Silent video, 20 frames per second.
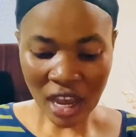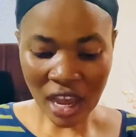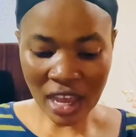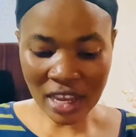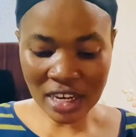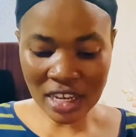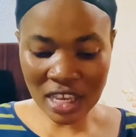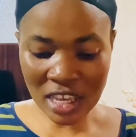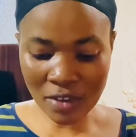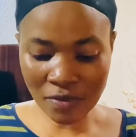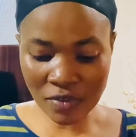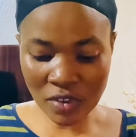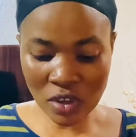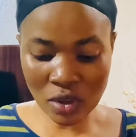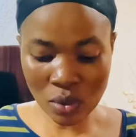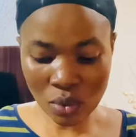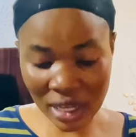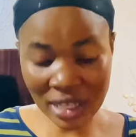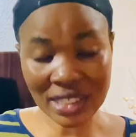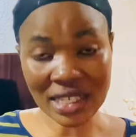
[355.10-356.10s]
and if
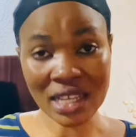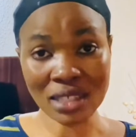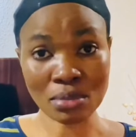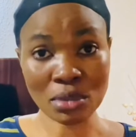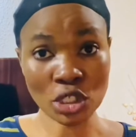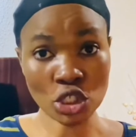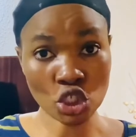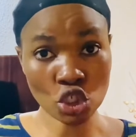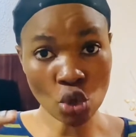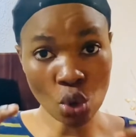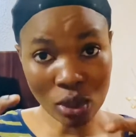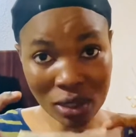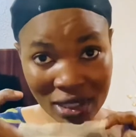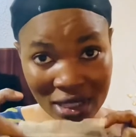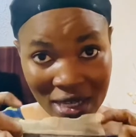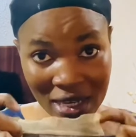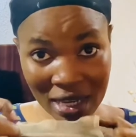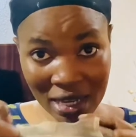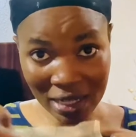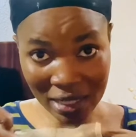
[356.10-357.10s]
the lace has been
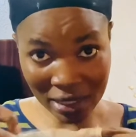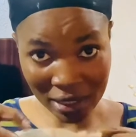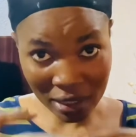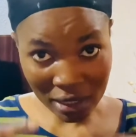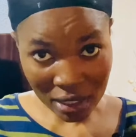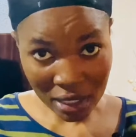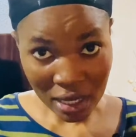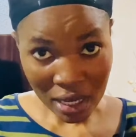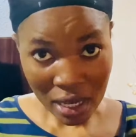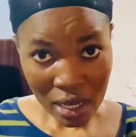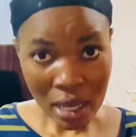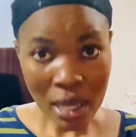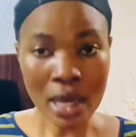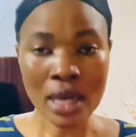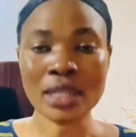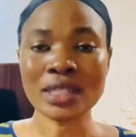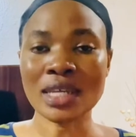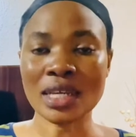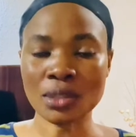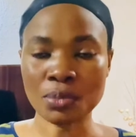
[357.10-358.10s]
tucked in
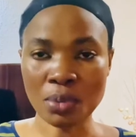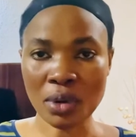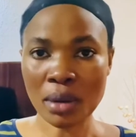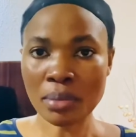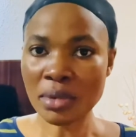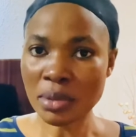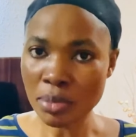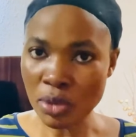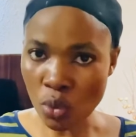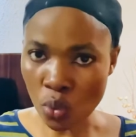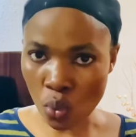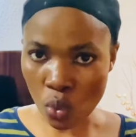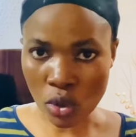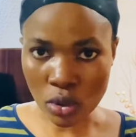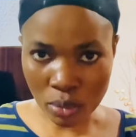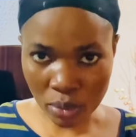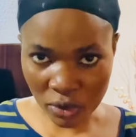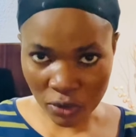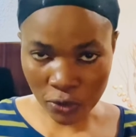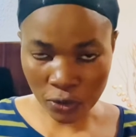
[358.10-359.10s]
it has probably been
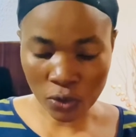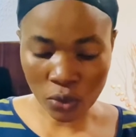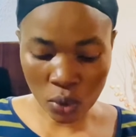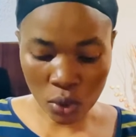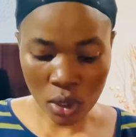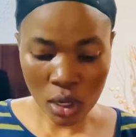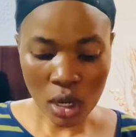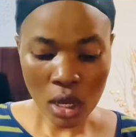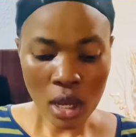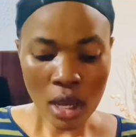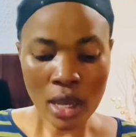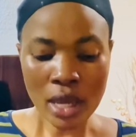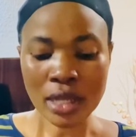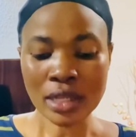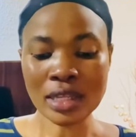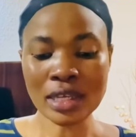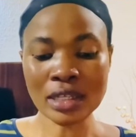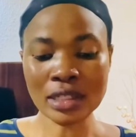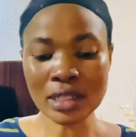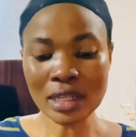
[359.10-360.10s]
worn before
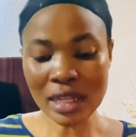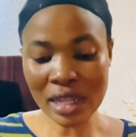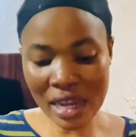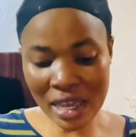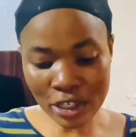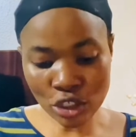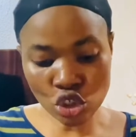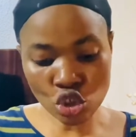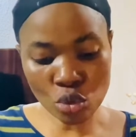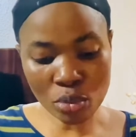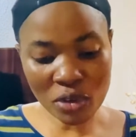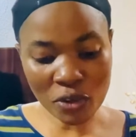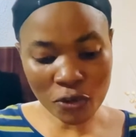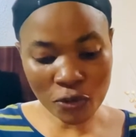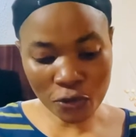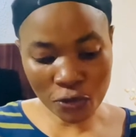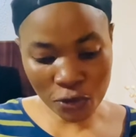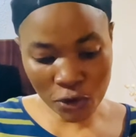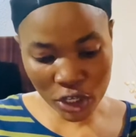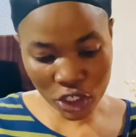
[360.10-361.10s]
the lace should be
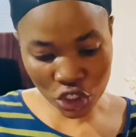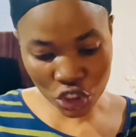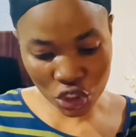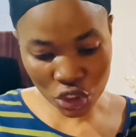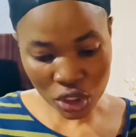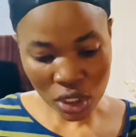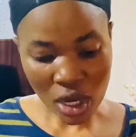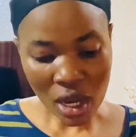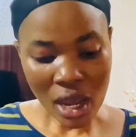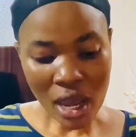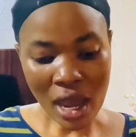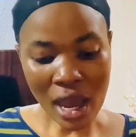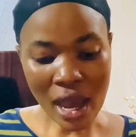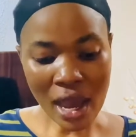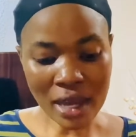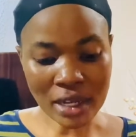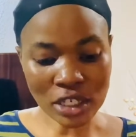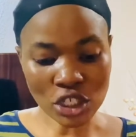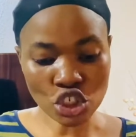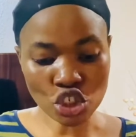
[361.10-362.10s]
fresh
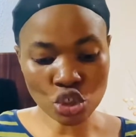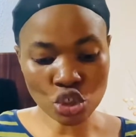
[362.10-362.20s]
and it